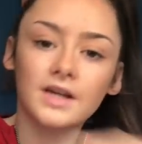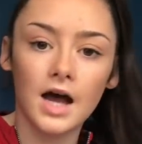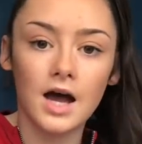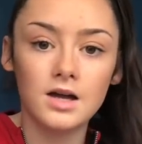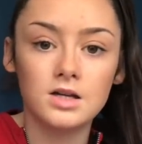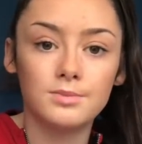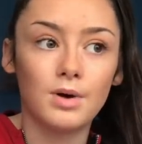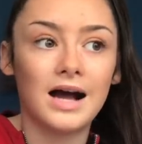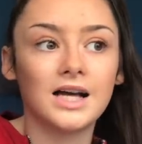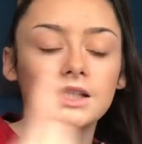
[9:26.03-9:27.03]
curtain,
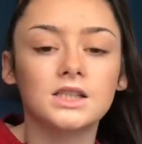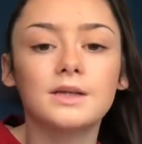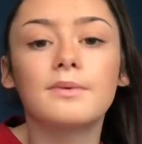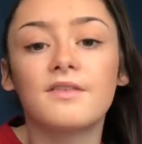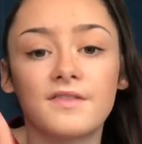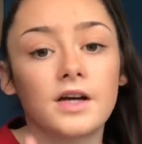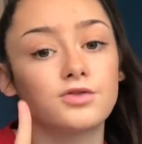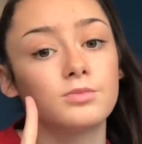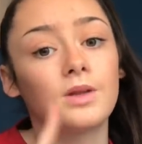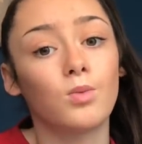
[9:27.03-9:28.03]
but in my
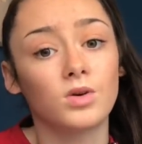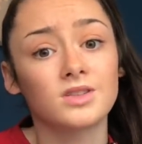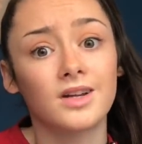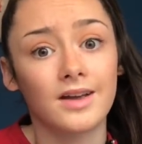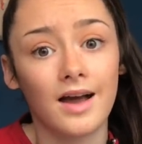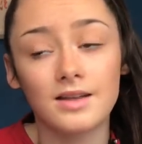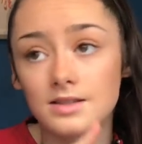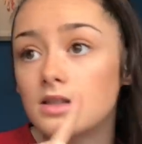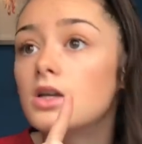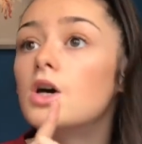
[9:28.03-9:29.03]
first room there wasn't a
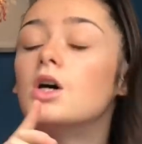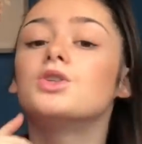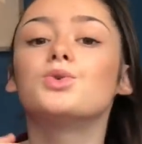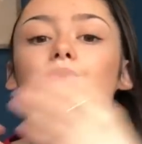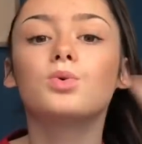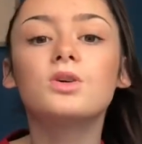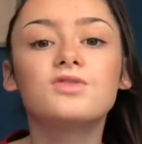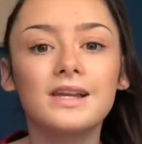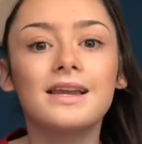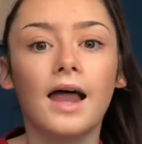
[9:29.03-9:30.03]
curtain, so it was always
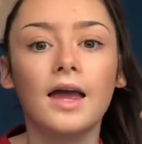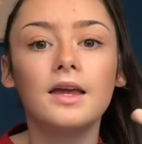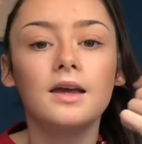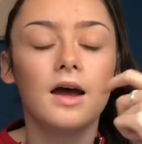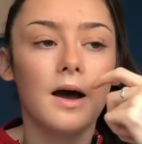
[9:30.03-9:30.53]
really light,